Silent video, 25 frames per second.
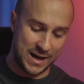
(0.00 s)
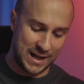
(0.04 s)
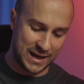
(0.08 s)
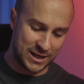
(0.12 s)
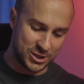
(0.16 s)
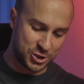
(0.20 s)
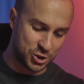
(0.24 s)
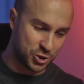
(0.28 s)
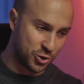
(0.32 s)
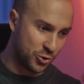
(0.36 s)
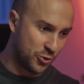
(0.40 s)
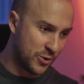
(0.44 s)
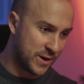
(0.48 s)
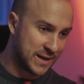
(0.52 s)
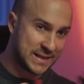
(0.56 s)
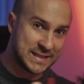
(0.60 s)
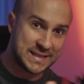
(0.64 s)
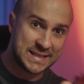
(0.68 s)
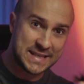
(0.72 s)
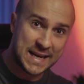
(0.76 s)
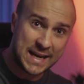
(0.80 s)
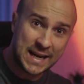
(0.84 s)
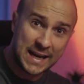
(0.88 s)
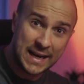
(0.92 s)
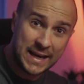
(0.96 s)
I'll show you
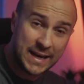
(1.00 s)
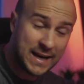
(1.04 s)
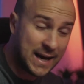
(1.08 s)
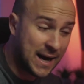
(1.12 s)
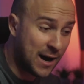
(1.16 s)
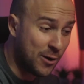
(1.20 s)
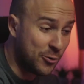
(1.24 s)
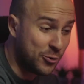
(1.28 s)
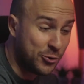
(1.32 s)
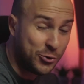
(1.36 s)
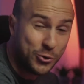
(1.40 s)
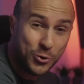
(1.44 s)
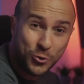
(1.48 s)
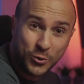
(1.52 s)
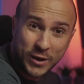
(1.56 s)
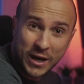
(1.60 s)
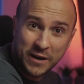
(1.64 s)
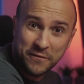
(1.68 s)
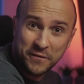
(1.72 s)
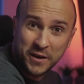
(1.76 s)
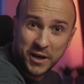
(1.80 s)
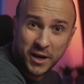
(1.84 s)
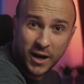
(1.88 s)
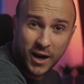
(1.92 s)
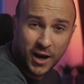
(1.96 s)
exactly how you
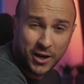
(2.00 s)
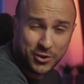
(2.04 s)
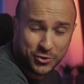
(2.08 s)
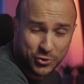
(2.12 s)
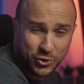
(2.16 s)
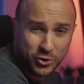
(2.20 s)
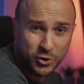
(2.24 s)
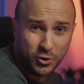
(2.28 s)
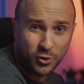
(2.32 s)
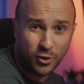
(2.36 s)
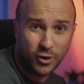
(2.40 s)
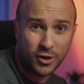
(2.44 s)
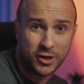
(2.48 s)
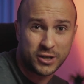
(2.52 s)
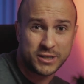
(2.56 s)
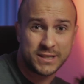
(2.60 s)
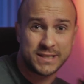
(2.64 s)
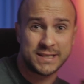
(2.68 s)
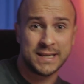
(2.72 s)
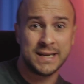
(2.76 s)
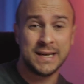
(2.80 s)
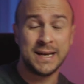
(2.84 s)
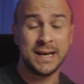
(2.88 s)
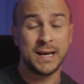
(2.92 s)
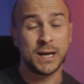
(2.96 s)
can win one hundred
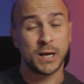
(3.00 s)
dollars